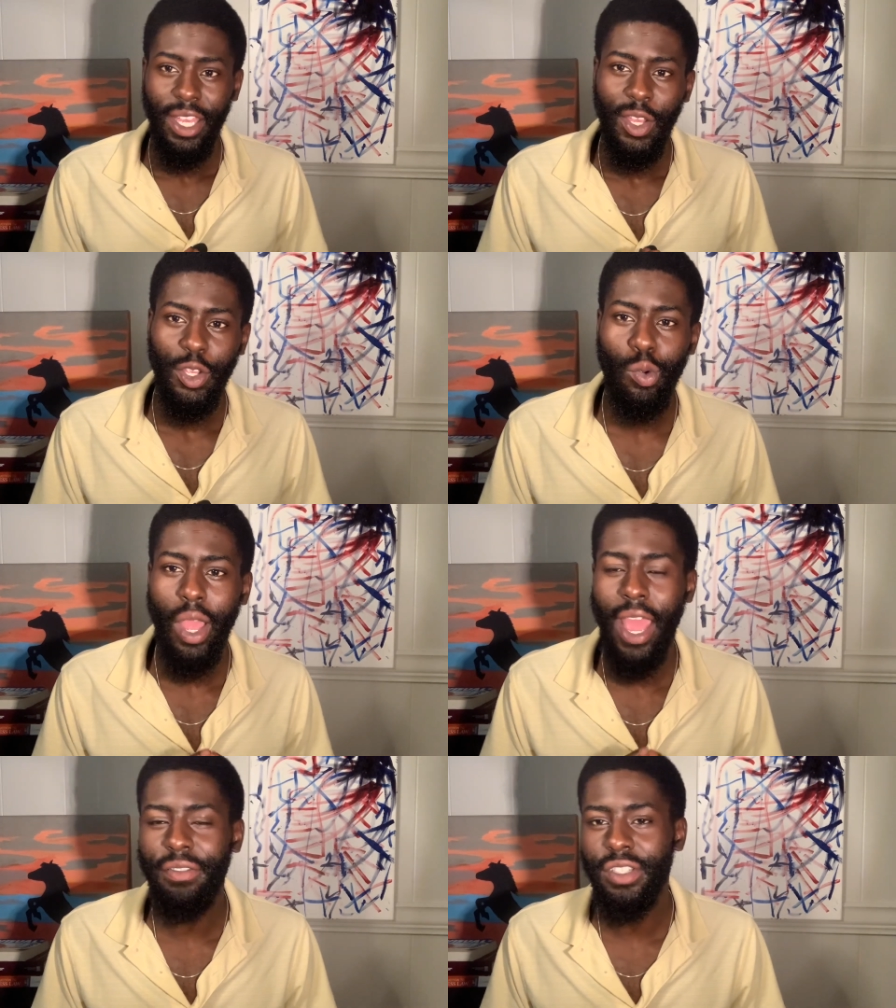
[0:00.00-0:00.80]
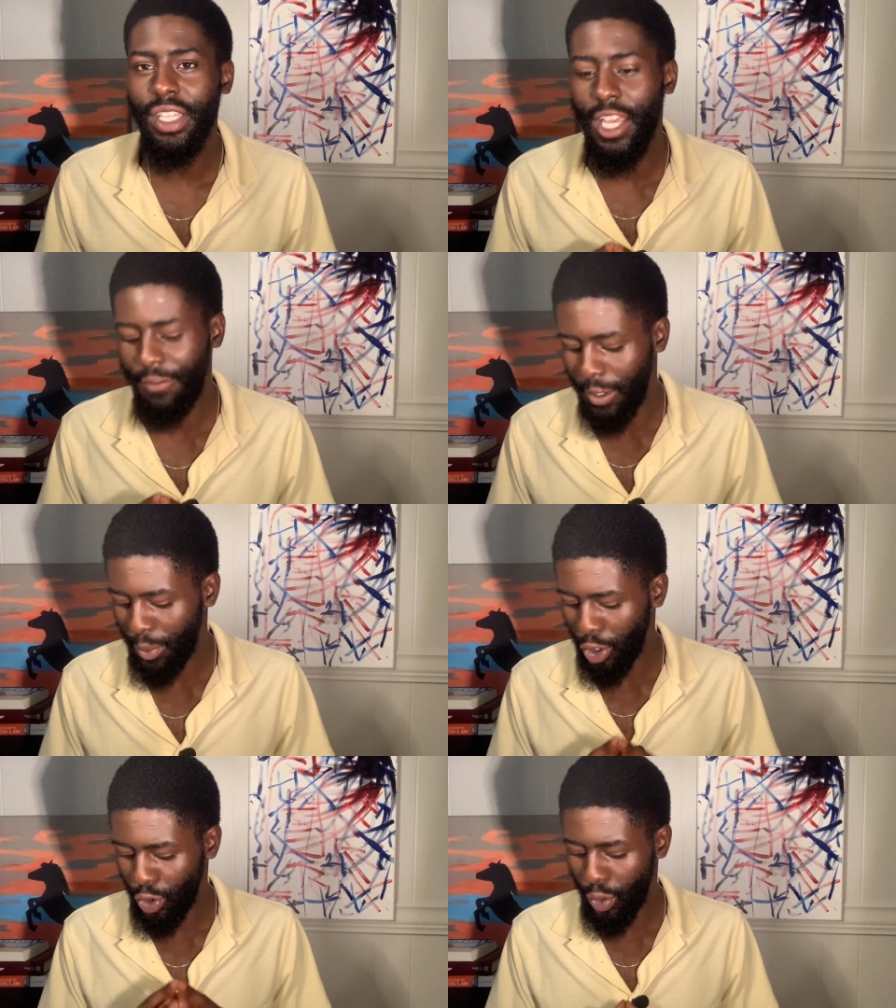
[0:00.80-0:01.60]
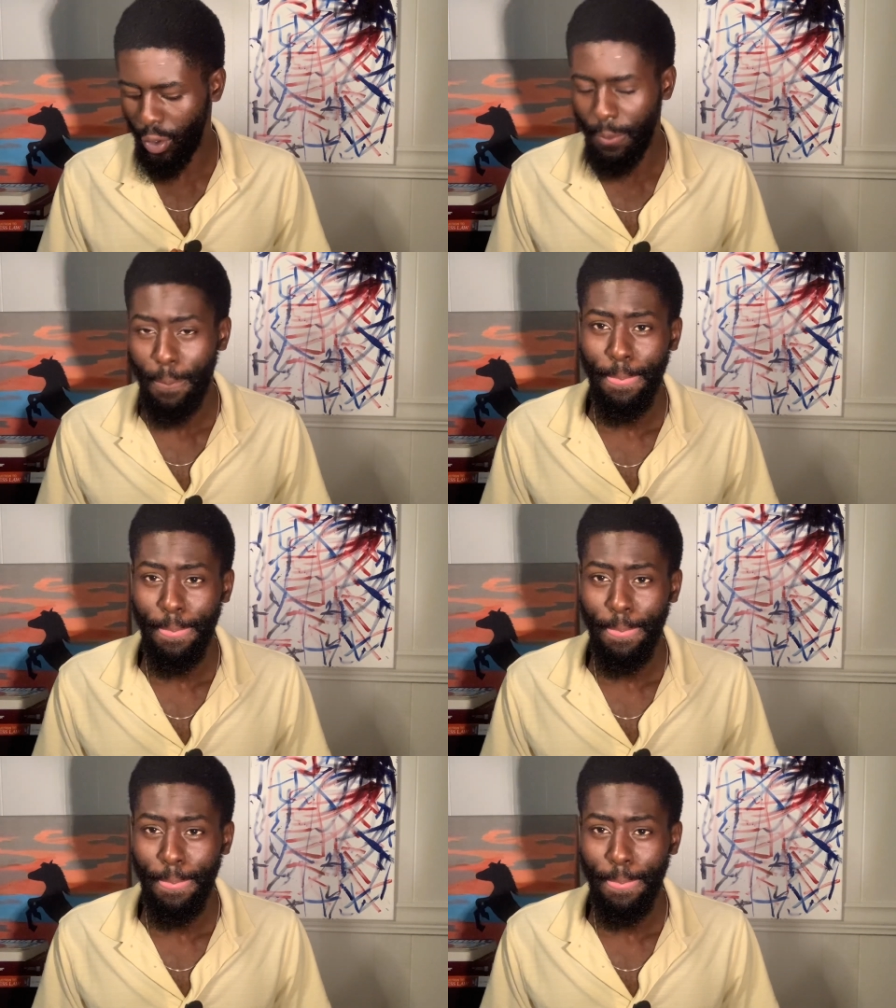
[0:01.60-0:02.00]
you have to give up control.